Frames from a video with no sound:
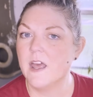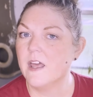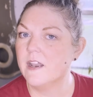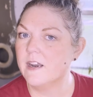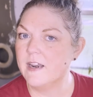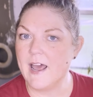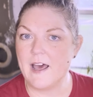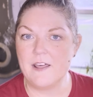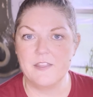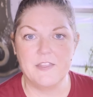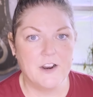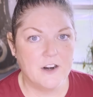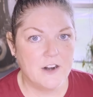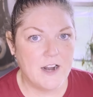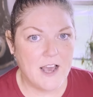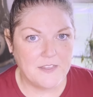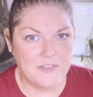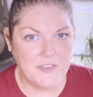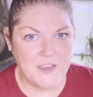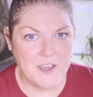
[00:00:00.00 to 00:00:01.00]
Now, they're
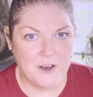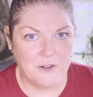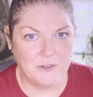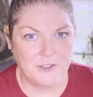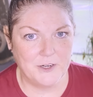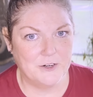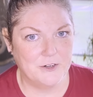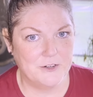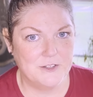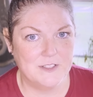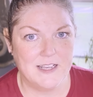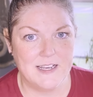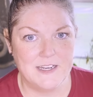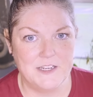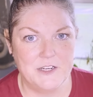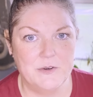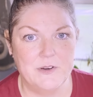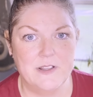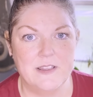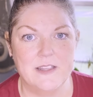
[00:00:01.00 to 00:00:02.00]
not the only cruise line
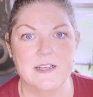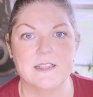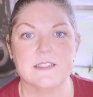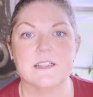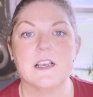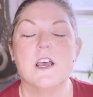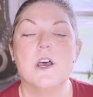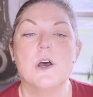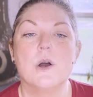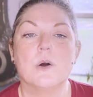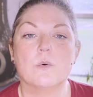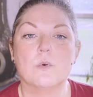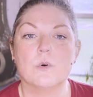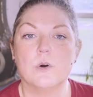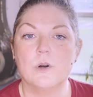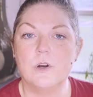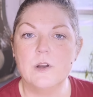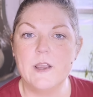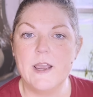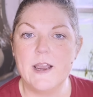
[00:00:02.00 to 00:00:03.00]
doing this.
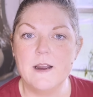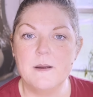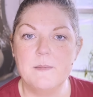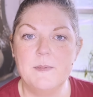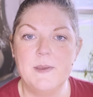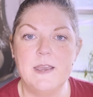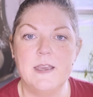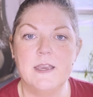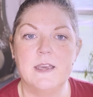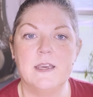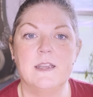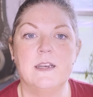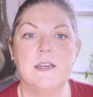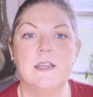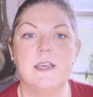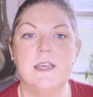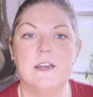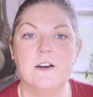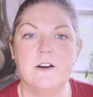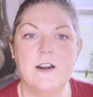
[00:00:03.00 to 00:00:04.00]
Royal Caribbean
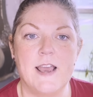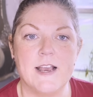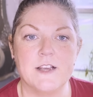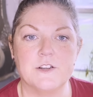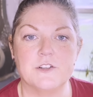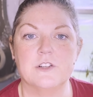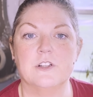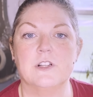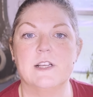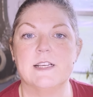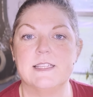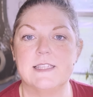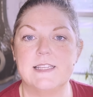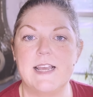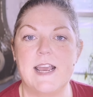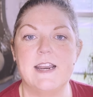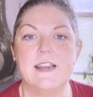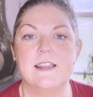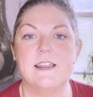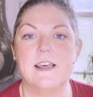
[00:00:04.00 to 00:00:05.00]
International has
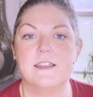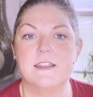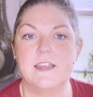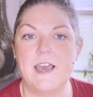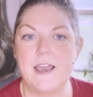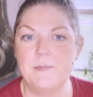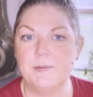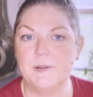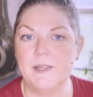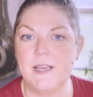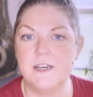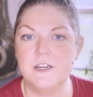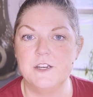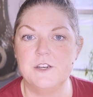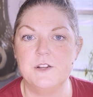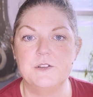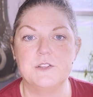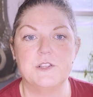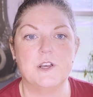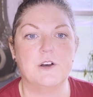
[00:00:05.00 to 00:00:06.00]
stated that they plan to
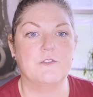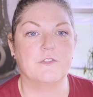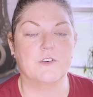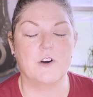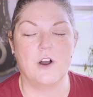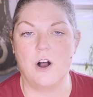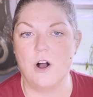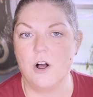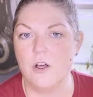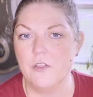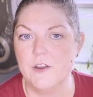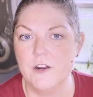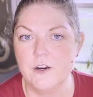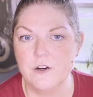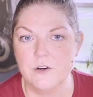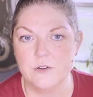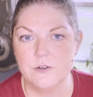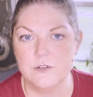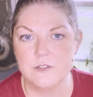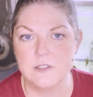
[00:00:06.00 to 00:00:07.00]
do so for all their
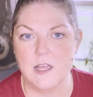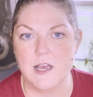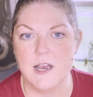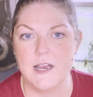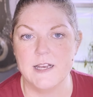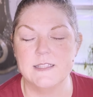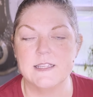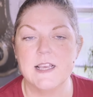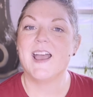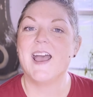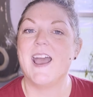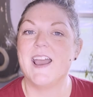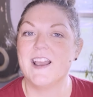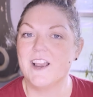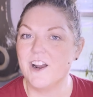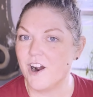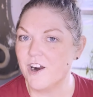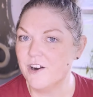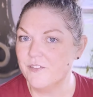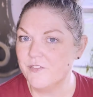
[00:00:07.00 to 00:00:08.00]
cruise lines, and
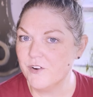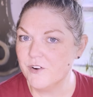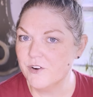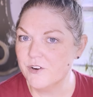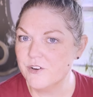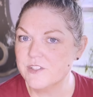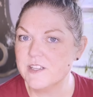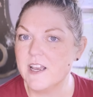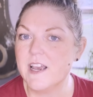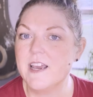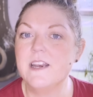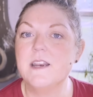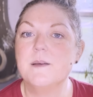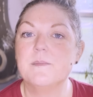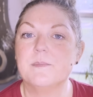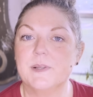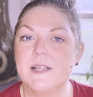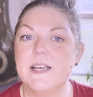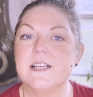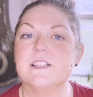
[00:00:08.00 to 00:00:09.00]
Carnival Cruise Line
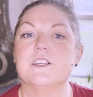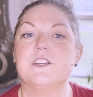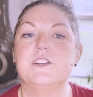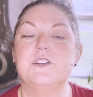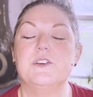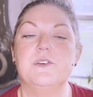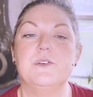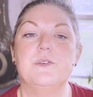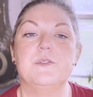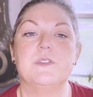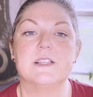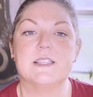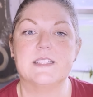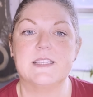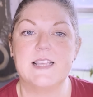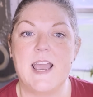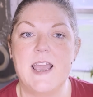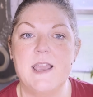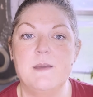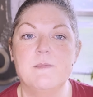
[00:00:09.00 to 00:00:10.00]
plans to do the
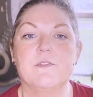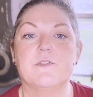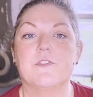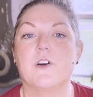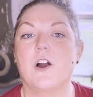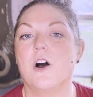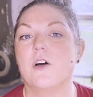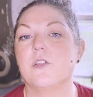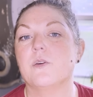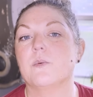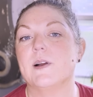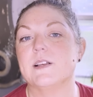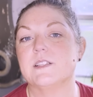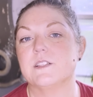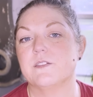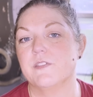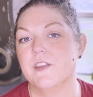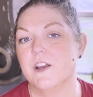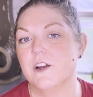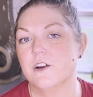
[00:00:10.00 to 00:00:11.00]
same for all the rest
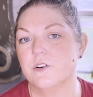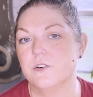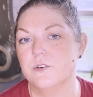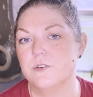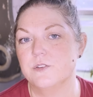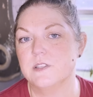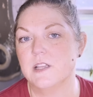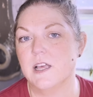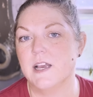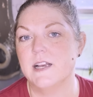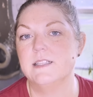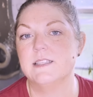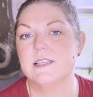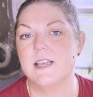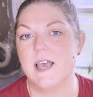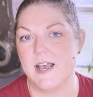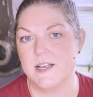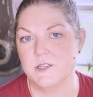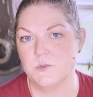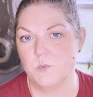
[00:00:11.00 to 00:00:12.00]
of their cruise lines
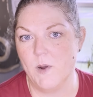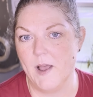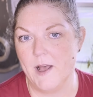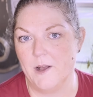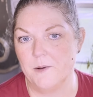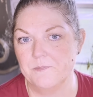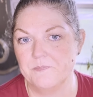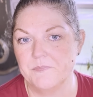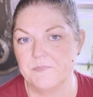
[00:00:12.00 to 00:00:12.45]
as well.